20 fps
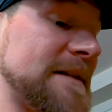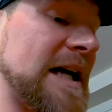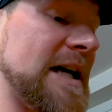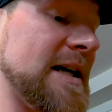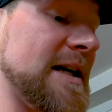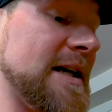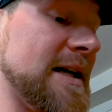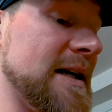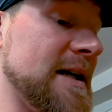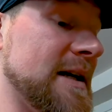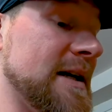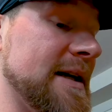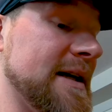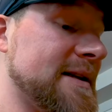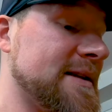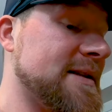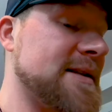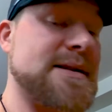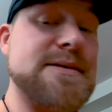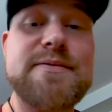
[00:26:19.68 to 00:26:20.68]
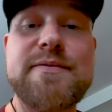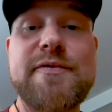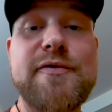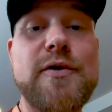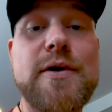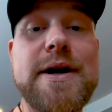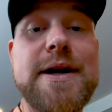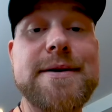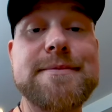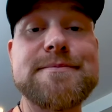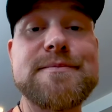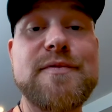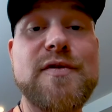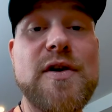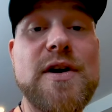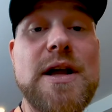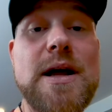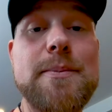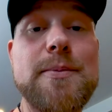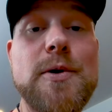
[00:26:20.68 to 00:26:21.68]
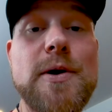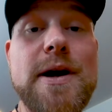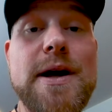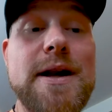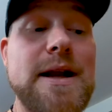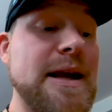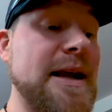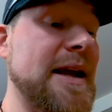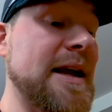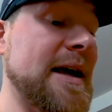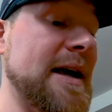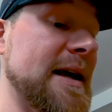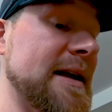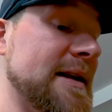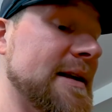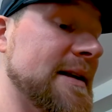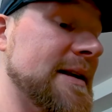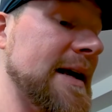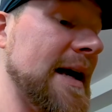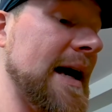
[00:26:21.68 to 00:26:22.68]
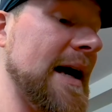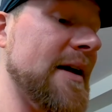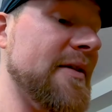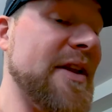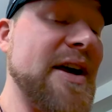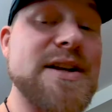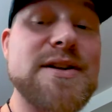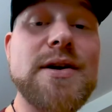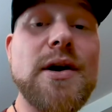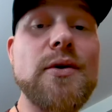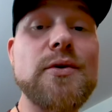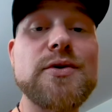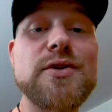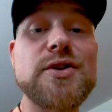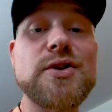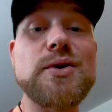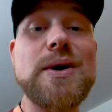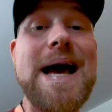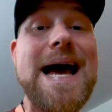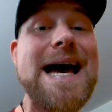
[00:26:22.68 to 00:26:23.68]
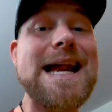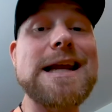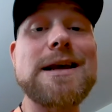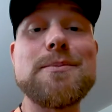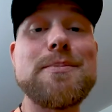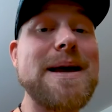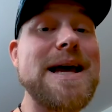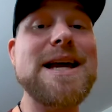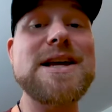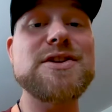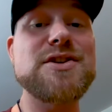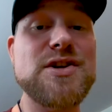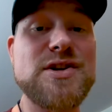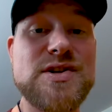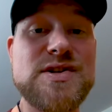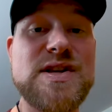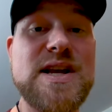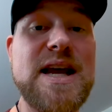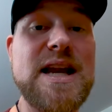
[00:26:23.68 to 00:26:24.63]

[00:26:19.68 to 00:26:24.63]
it's free for an upgrade, and they don't do adding pages